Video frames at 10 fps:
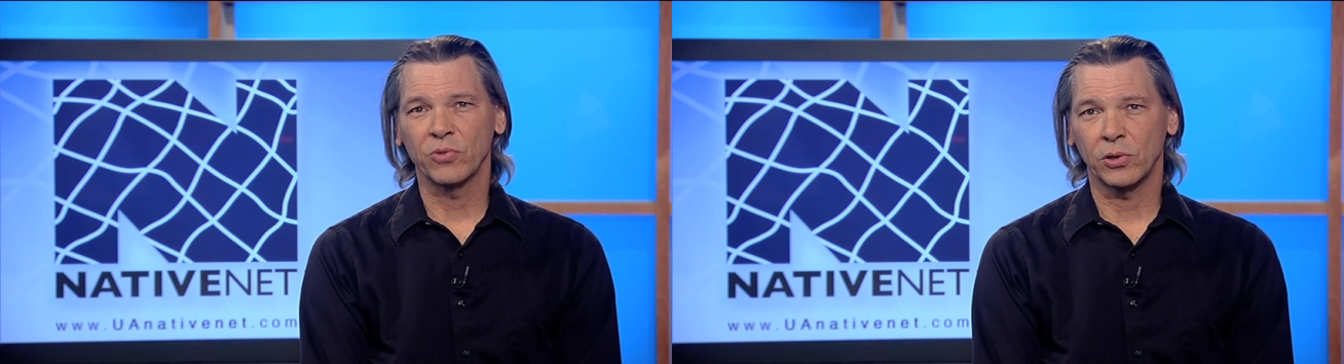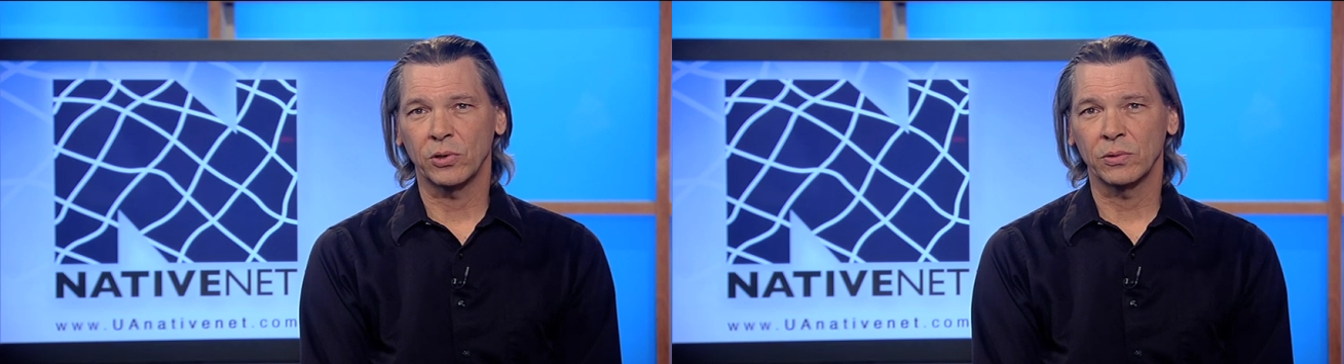
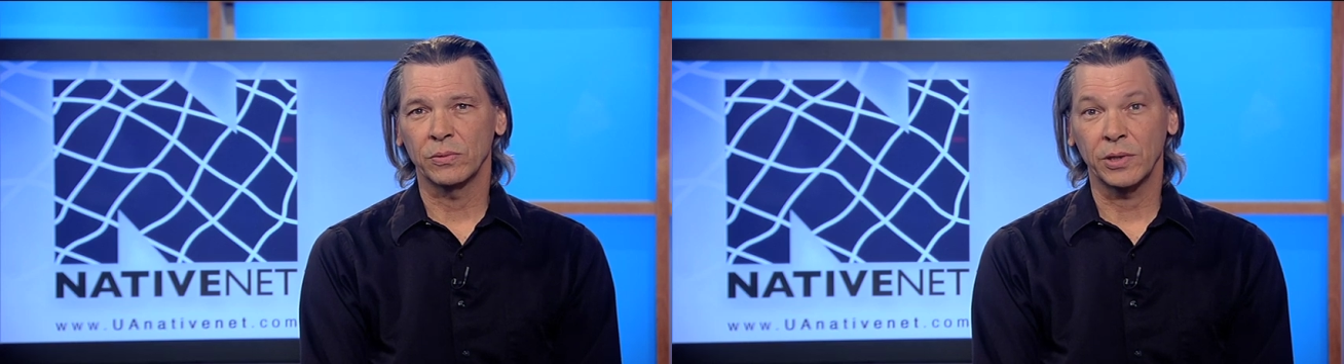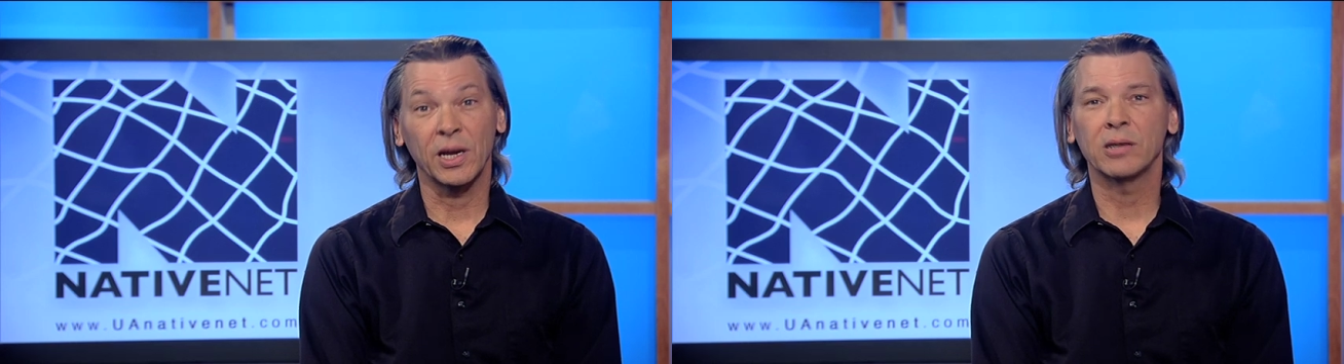role
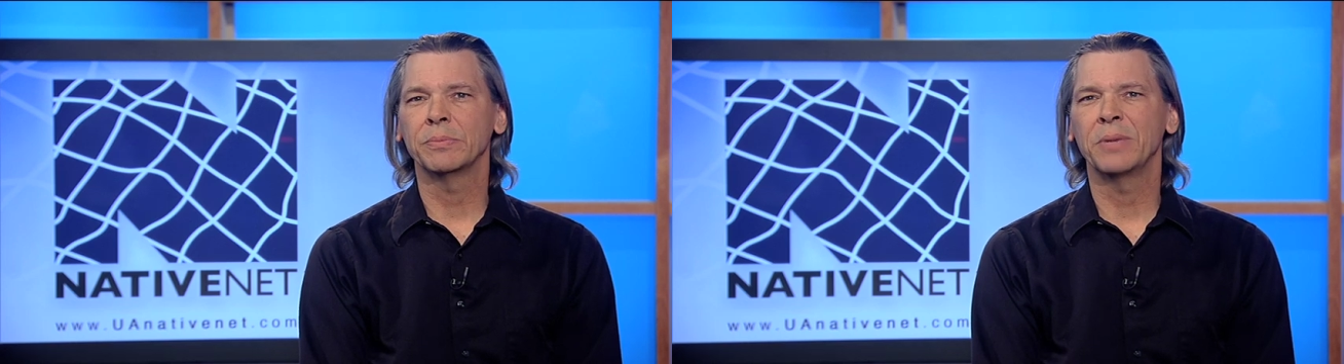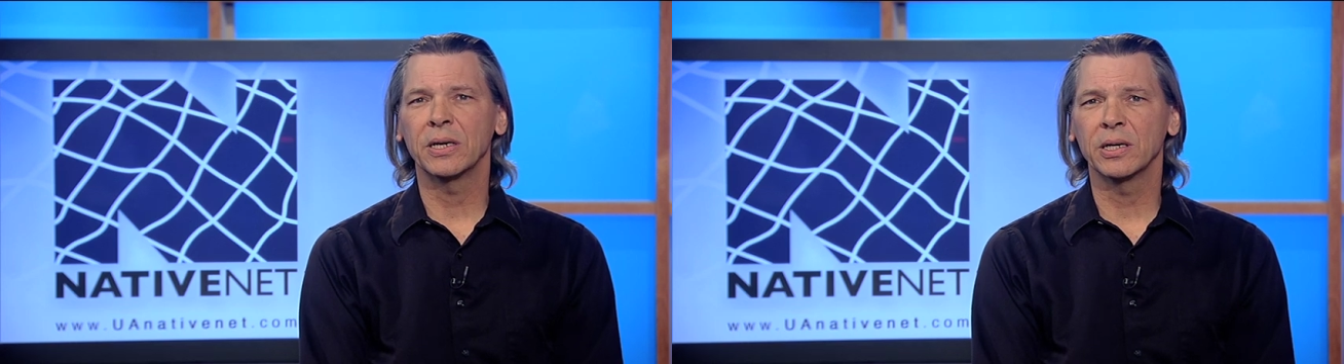in our
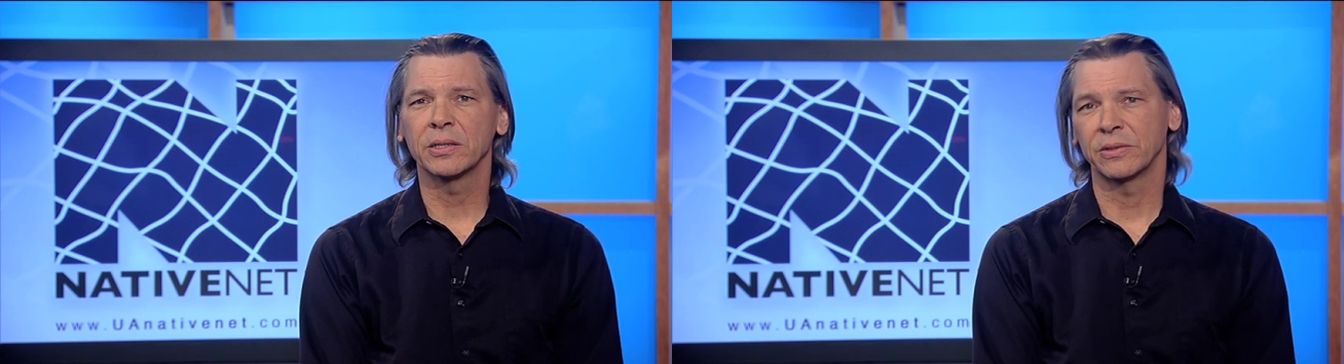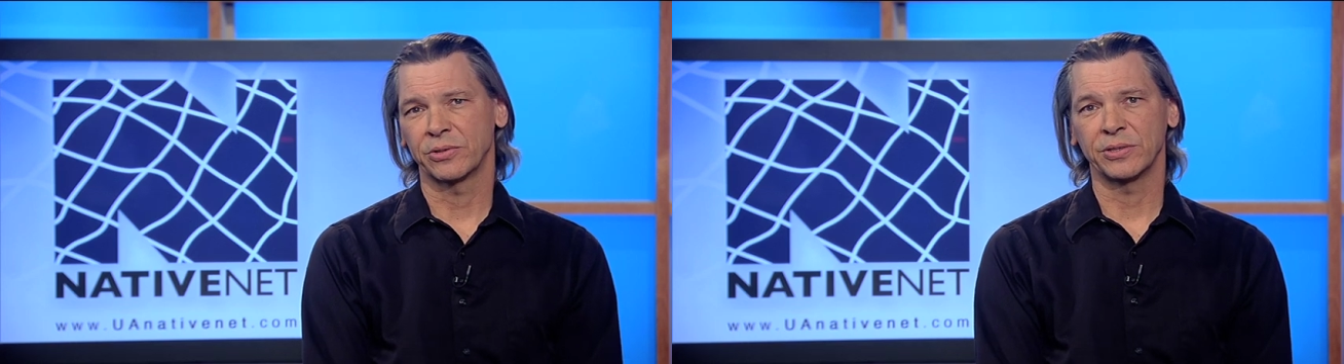
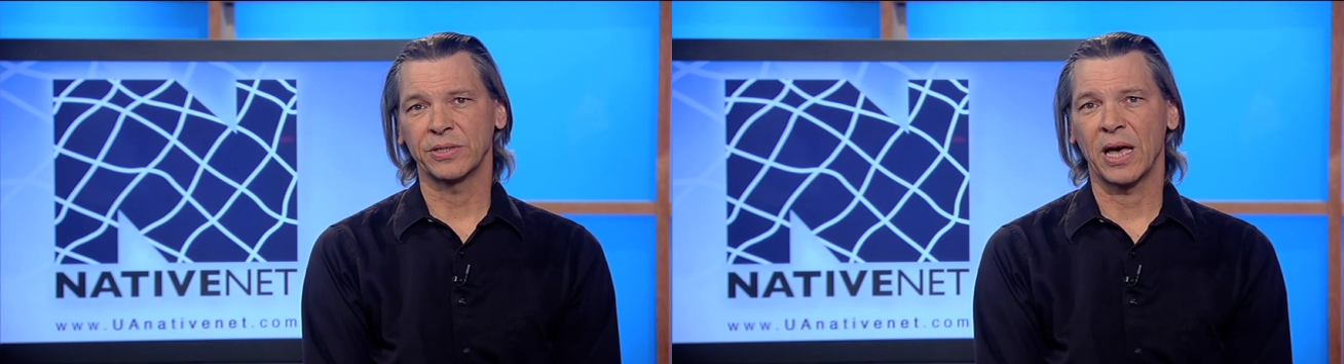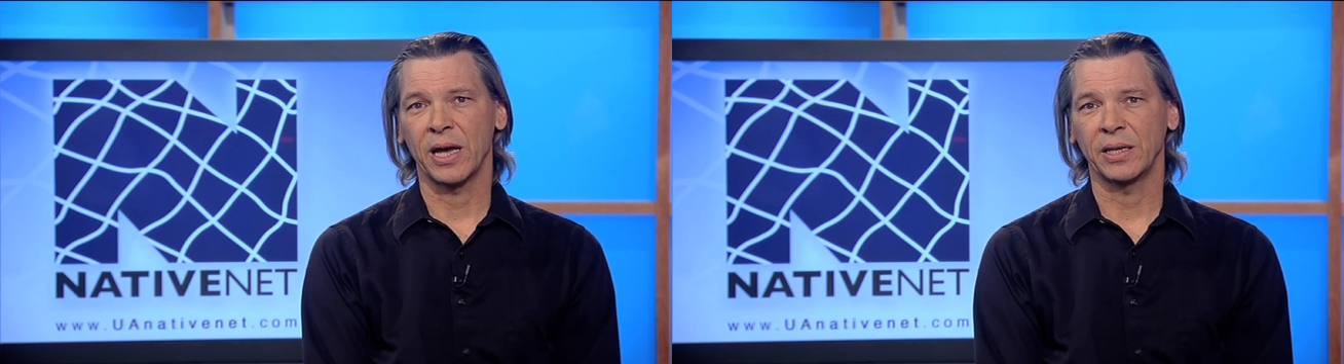American
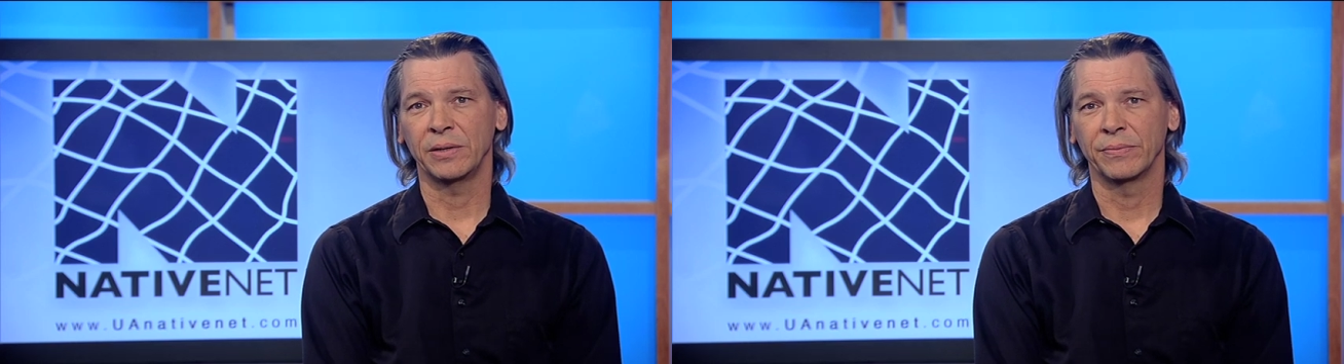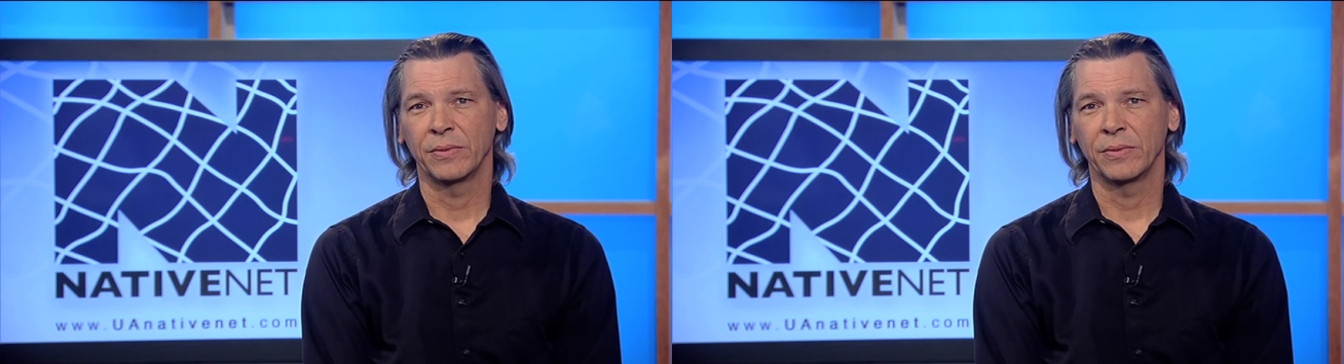society